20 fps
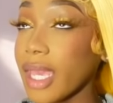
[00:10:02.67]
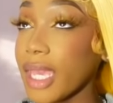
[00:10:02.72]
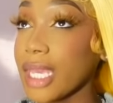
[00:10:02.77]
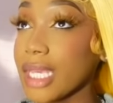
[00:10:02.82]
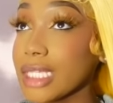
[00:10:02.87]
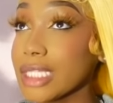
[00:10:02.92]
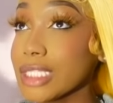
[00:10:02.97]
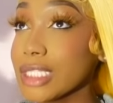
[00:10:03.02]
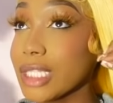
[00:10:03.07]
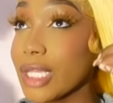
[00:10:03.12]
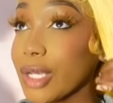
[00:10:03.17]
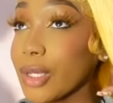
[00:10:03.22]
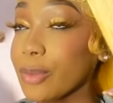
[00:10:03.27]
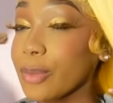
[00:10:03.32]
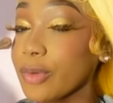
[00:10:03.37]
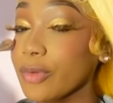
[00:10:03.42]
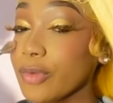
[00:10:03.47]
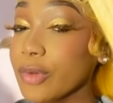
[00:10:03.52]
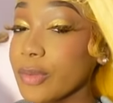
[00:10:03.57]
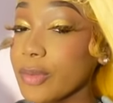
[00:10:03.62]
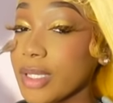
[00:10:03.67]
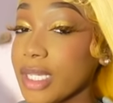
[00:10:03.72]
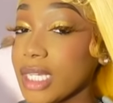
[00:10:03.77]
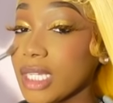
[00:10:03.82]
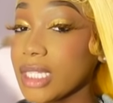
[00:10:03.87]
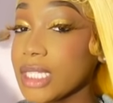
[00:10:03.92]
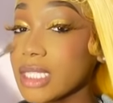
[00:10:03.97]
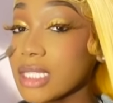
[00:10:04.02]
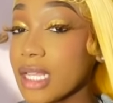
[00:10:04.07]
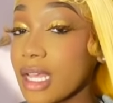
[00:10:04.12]
Okay, so before we
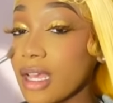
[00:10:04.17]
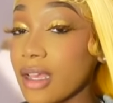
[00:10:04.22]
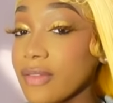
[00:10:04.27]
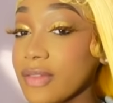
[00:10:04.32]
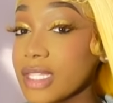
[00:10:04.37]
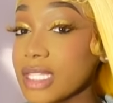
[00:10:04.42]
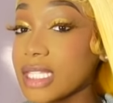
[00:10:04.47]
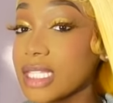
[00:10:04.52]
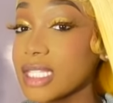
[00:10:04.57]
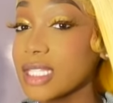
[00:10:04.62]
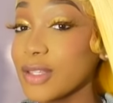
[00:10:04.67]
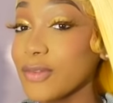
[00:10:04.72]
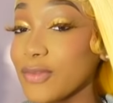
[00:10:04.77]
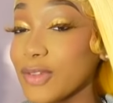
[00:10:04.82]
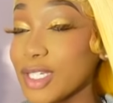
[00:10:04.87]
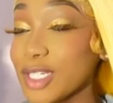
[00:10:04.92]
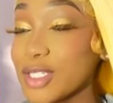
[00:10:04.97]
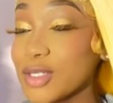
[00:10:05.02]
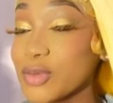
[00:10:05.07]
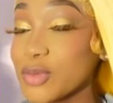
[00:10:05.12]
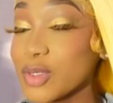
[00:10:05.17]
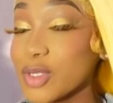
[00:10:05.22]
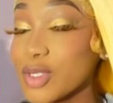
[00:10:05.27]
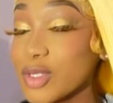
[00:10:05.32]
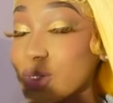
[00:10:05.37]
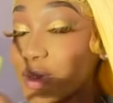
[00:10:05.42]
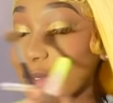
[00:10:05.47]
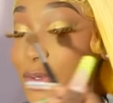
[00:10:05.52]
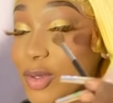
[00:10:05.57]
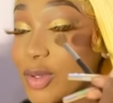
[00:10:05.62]
cut this off, this is the finished
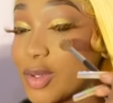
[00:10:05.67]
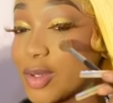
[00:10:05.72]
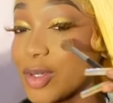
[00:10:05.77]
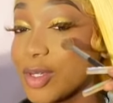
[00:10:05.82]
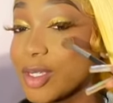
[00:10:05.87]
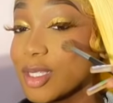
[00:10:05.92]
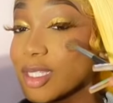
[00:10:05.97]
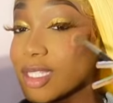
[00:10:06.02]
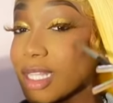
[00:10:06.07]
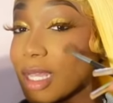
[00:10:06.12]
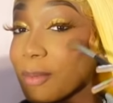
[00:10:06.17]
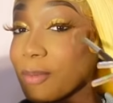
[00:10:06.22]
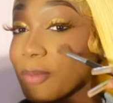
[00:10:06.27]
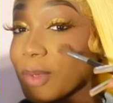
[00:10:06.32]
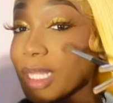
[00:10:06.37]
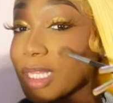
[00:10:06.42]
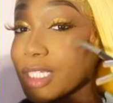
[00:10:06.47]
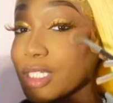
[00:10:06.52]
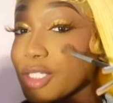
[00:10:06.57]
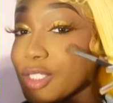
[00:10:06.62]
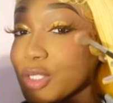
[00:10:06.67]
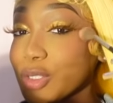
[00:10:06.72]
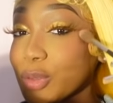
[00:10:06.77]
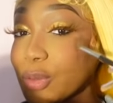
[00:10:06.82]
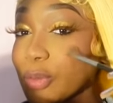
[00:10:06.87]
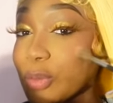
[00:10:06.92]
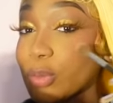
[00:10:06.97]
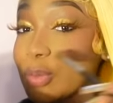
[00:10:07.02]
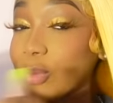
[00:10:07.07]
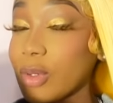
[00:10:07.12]
result. I'm about to shoot.